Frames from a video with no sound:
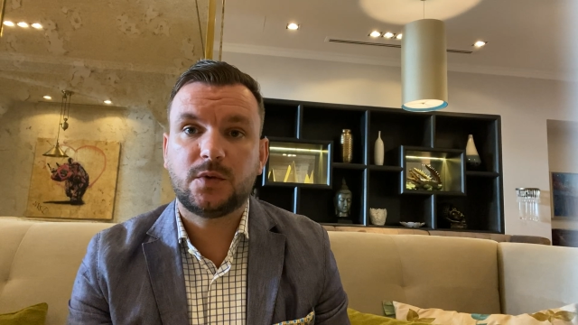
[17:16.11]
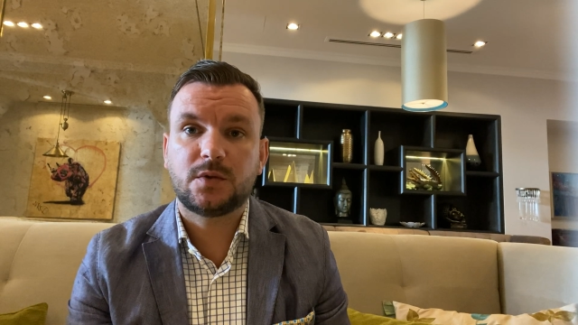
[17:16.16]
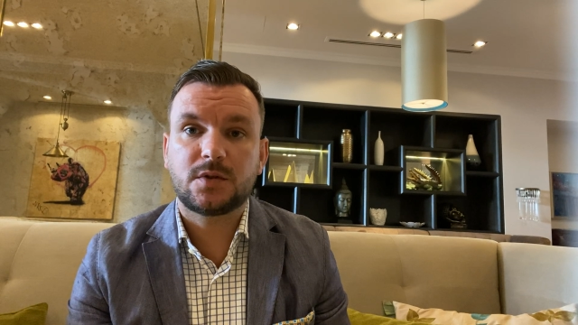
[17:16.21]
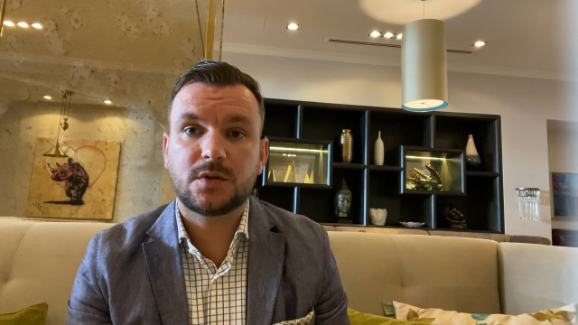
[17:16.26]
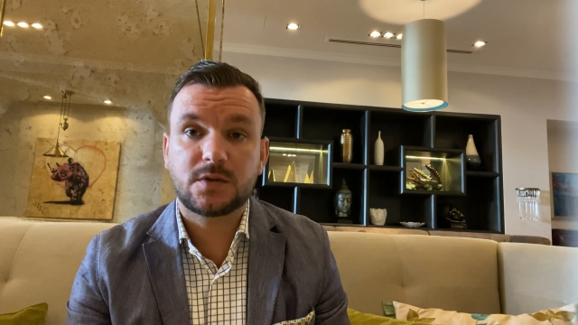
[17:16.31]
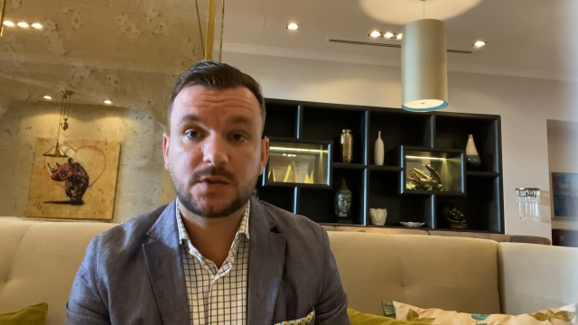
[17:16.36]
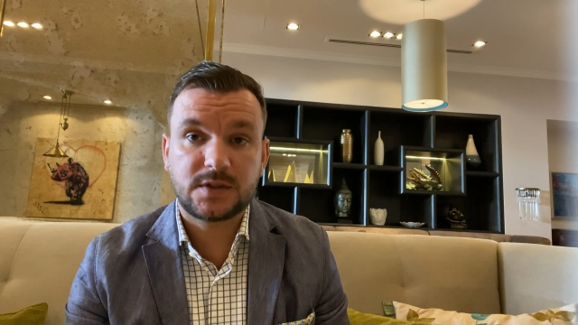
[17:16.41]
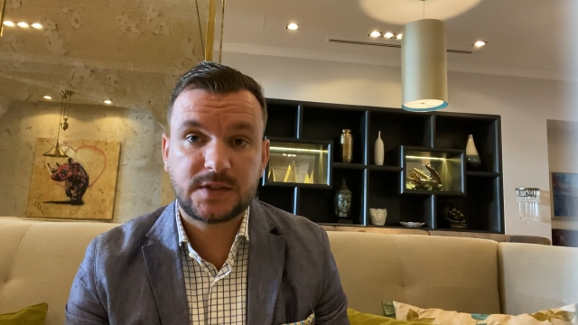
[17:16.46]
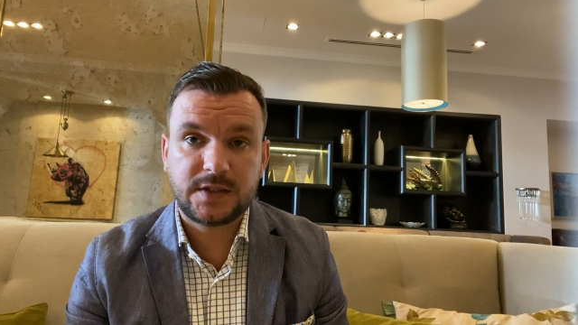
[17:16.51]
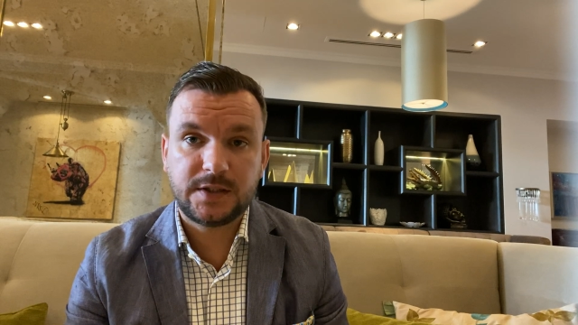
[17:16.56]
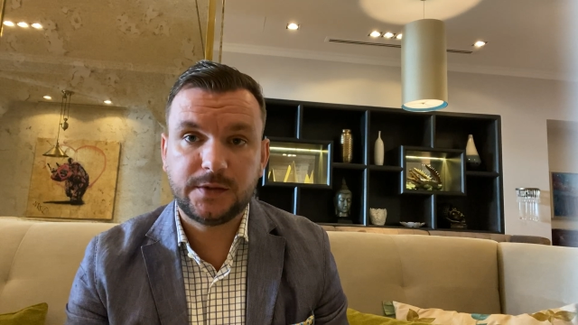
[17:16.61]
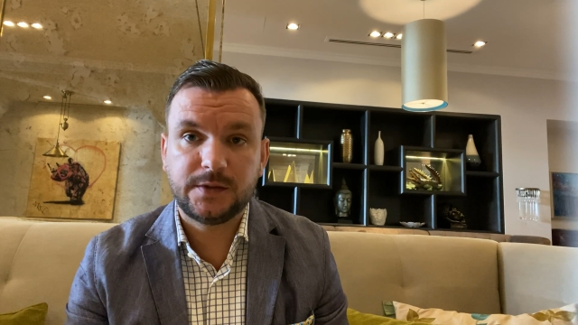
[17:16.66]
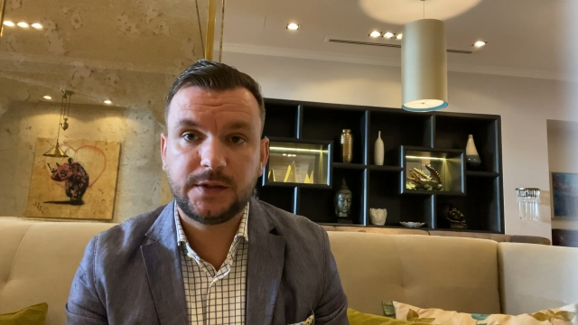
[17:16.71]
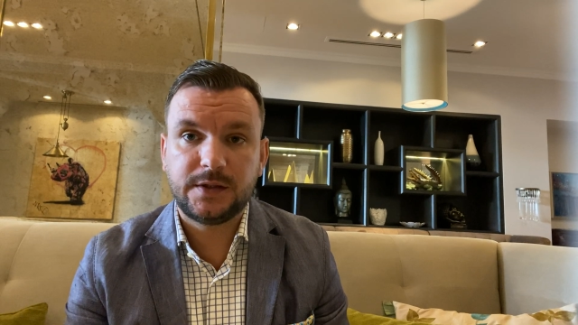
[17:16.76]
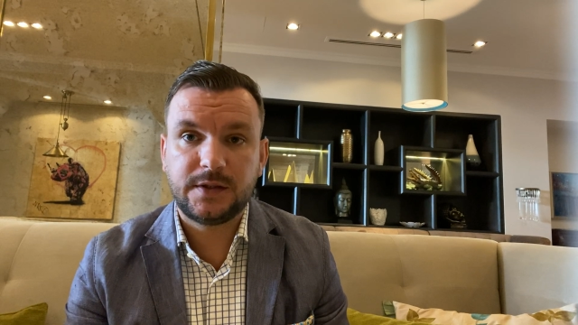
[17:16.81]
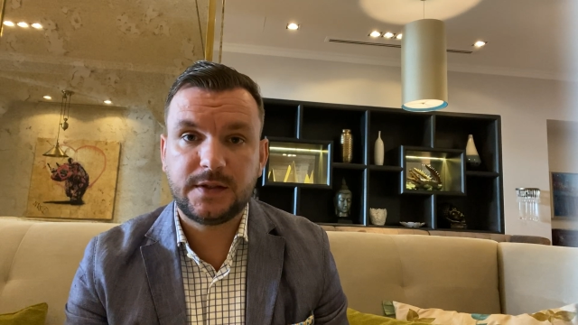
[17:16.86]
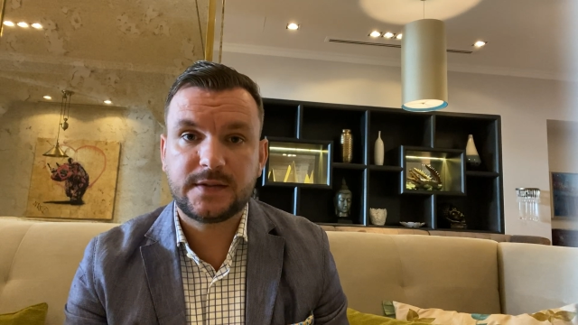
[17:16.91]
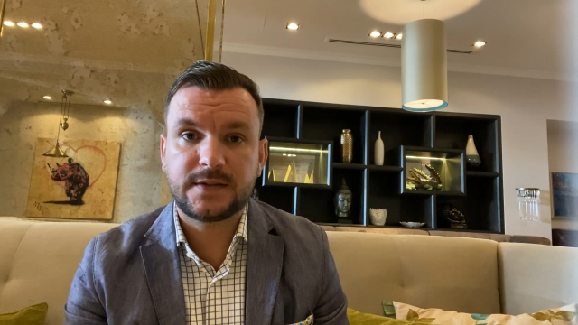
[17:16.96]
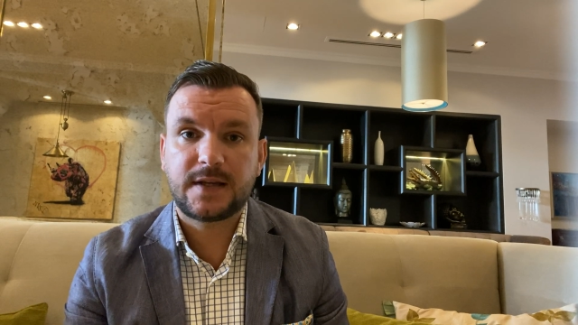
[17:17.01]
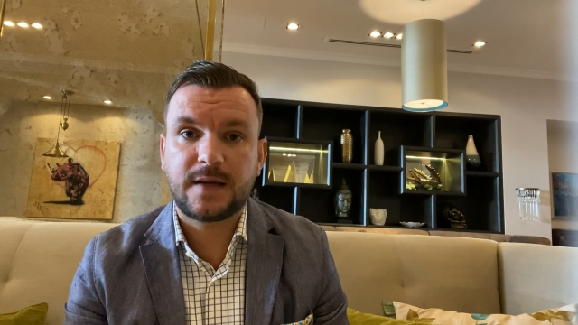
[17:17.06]
or still
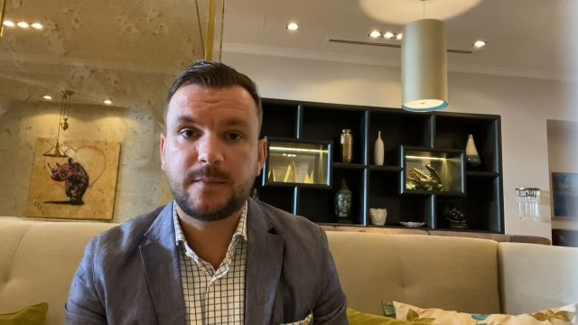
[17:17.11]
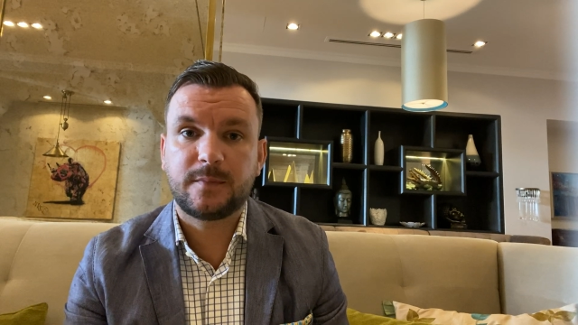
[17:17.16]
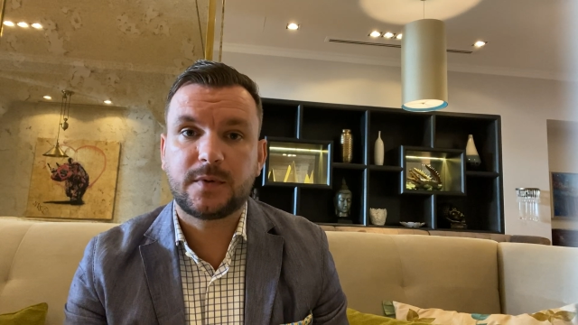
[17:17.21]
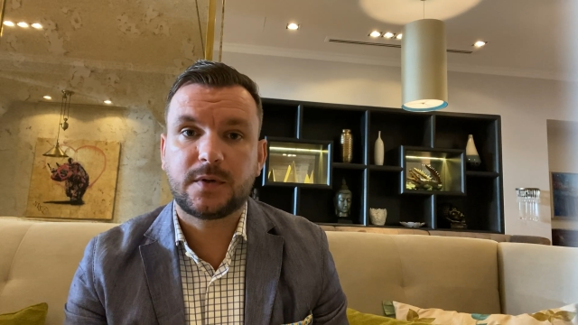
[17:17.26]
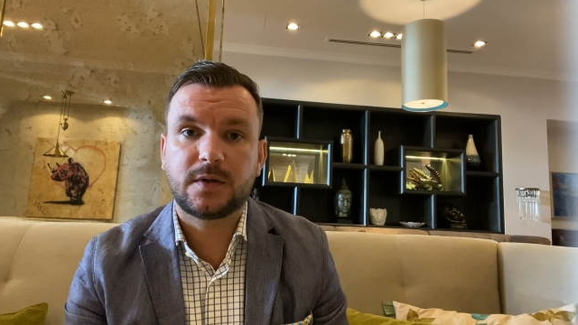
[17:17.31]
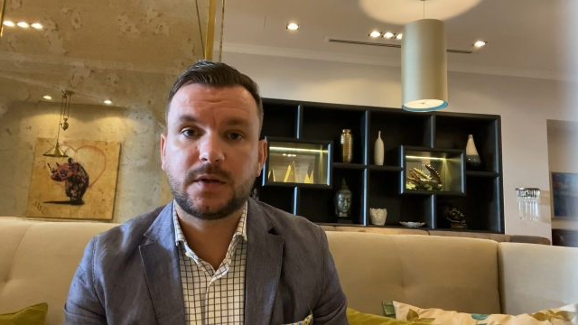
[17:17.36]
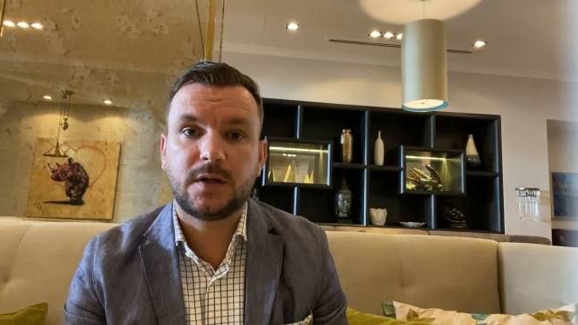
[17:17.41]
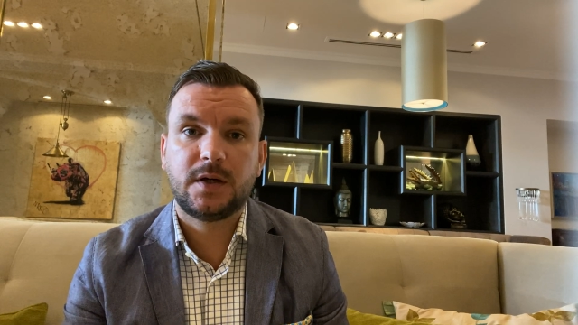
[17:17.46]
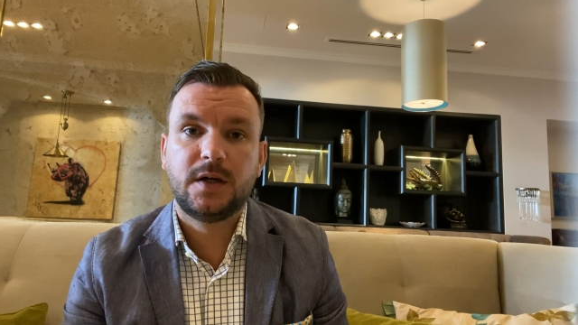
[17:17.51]
in December,